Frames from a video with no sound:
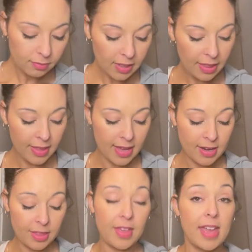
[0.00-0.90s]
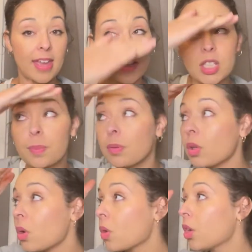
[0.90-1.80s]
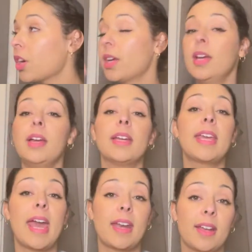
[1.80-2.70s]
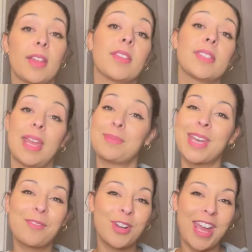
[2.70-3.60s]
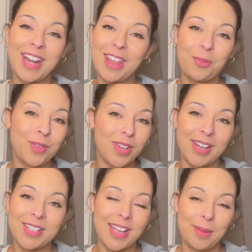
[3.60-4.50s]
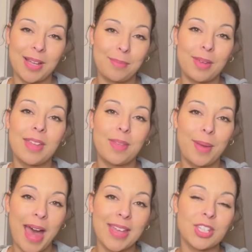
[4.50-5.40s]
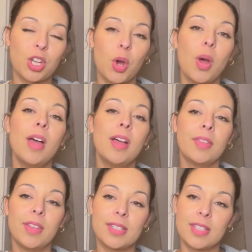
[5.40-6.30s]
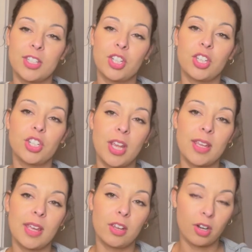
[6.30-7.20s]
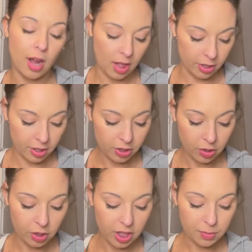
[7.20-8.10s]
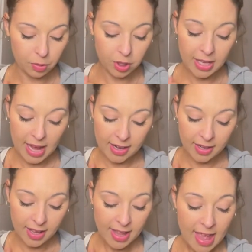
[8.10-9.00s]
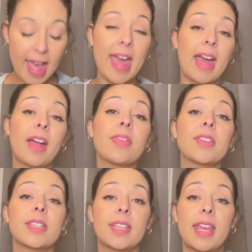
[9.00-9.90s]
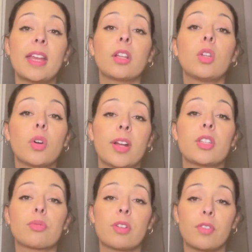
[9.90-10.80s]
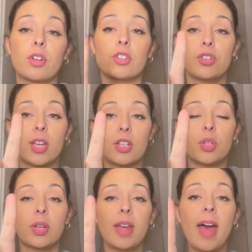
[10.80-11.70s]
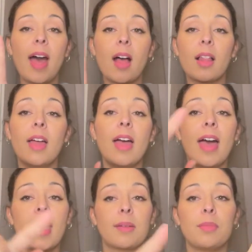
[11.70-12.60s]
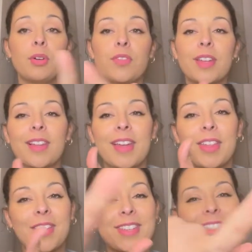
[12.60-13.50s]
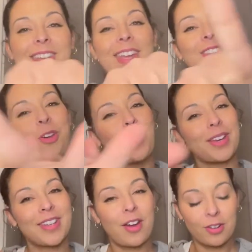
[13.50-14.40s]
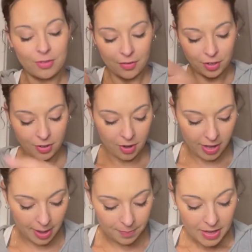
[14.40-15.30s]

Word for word: And then they explored Canada, the same sign for Canada that we've done in Timeline in the past. So this is just shaking your collar. So explored Canada and the St. Lawrence River. So you can do an L and move it like this, like it's going down a river, okay?